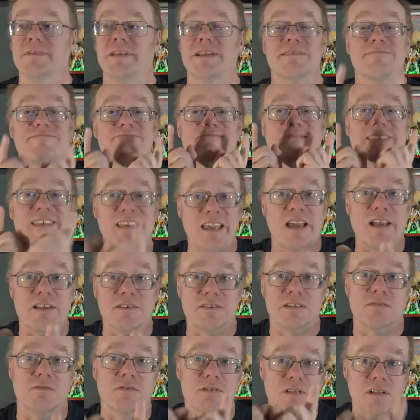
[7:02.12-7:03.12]
And
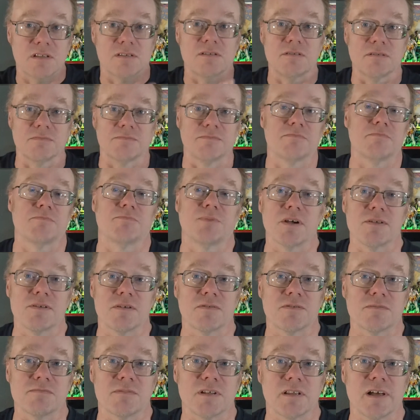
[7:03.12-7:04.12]
yes, it was the little
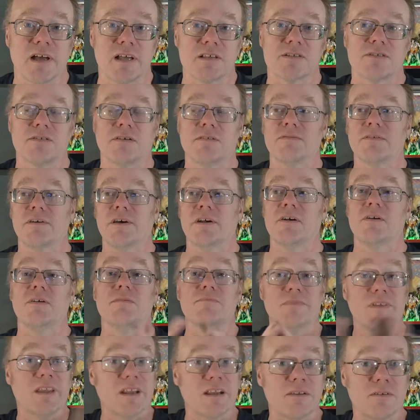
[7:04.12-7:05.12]
brother from The Last Starfighter.
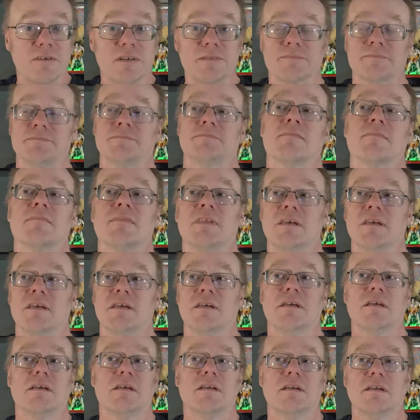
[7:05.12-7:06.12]
Anyway,
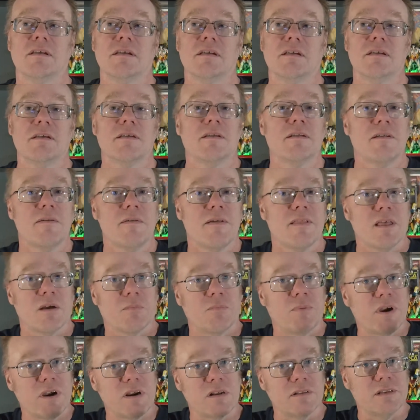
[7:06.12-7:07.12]

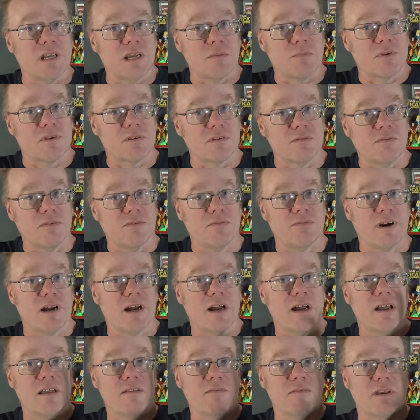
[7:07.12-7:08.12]
apparently episode
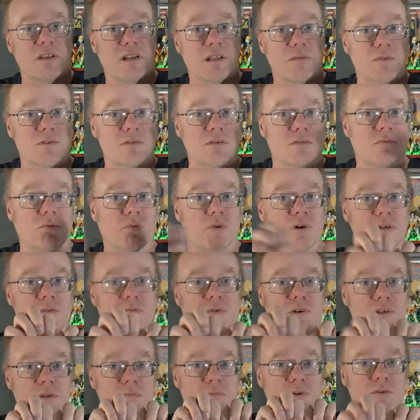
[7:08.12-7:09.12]
5 and episode 1
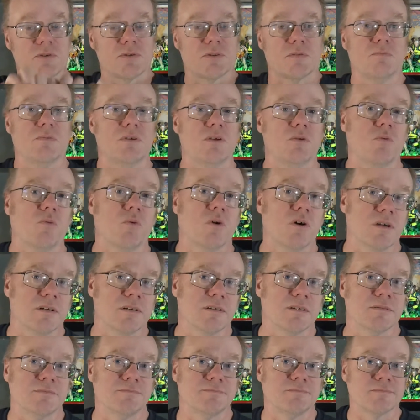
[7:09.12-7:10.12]
were supposed to be
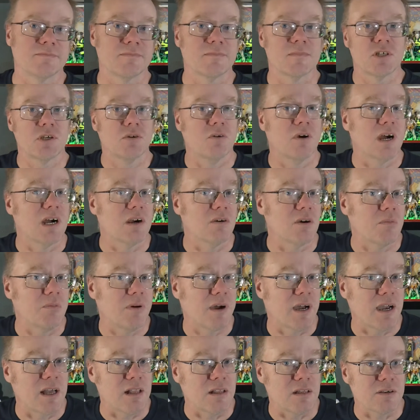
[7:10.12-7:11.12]
1 2-hour
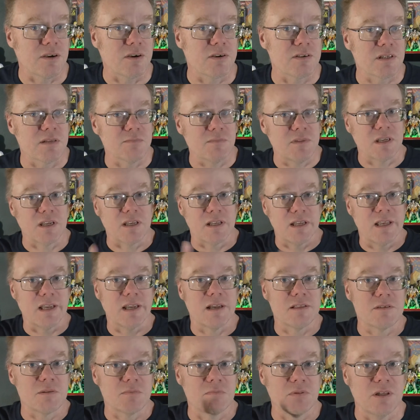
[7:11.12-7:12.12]
pilot or something, and they
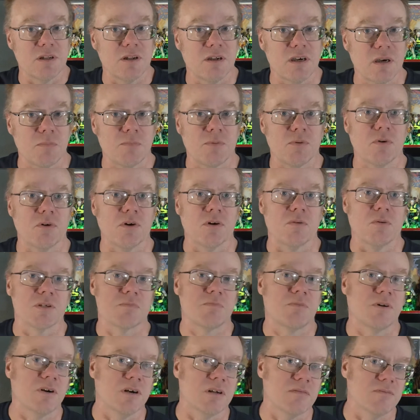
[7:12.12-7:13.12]
got split up, or it was
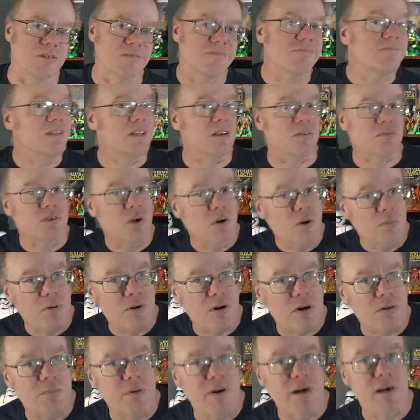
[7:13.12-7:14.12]
part of a, you know,
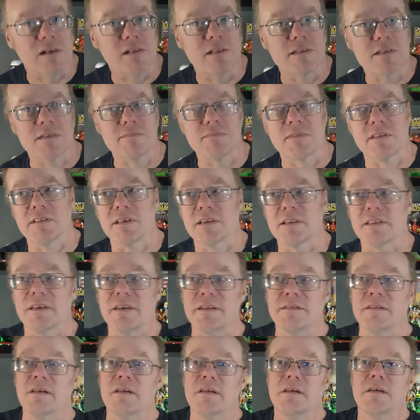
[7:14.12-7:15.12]
2-part pilot, something like
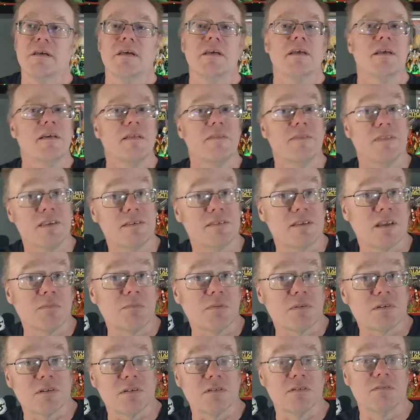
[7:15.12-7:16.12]
that. This
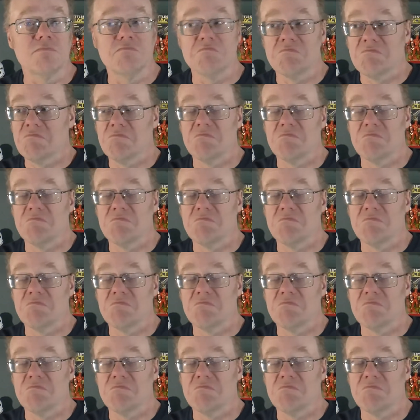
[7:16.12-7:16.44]
episode